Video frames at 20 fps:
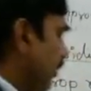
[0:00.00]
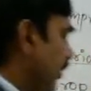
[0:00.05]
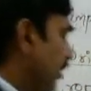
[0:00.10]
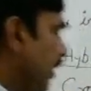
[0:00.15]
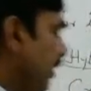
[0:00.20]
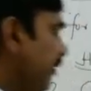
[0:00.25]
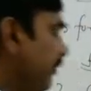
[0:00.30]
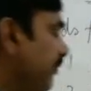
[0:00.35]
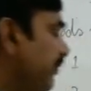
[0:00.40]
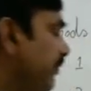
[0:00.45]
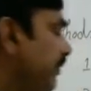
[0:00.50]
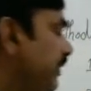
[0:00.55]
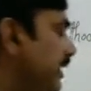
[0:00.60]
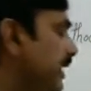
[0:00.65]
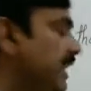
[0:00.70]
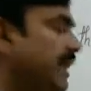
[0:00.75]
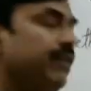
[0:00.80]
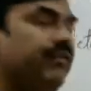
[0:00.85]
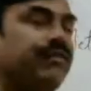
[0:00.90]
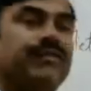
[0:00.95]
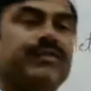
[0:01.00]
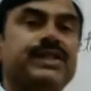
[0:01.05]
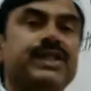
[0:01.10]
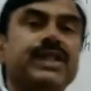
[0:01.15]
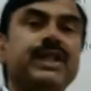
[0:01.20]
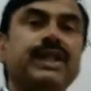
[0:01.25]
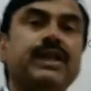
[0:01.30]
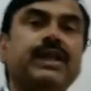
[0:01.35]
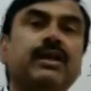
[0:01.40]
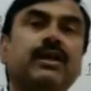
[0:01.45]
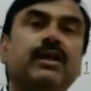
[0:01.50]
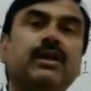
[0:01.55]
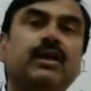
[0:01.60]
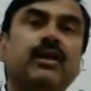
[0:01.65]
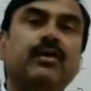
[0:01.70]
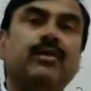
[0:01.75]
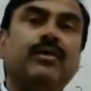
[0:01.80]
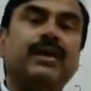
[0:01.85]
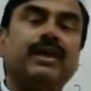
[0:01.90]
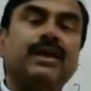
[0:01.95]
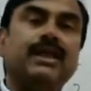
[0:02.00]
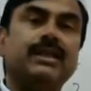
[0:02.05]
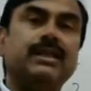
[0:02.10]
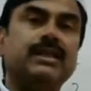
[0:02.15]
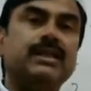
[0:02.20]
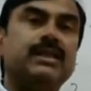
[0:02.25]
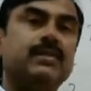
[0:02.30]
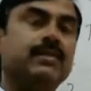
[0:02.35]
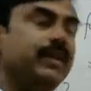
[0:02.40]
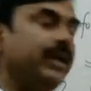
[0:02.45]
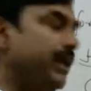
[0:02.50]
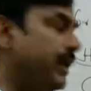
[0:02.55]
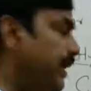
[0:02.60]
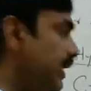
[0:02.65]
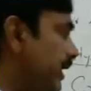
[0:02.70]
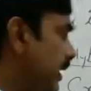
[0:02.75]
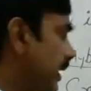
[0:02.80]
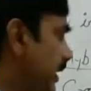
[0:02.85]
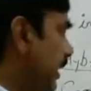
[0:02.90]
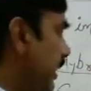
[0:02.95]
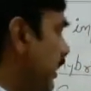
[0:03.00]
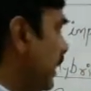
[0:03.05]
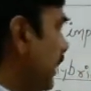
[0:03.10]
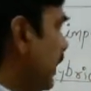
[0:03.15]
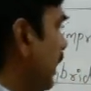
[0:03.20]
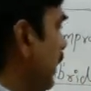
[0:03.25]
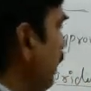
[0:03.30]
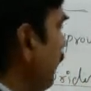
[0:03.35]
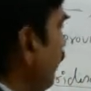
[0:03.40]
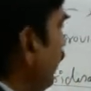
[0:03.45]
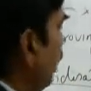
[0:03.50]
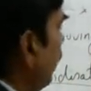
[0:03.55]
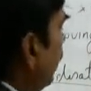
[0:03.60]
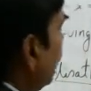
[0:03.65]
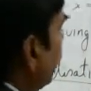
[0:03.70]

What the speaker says: of NIF gene. What does this mean? NIF,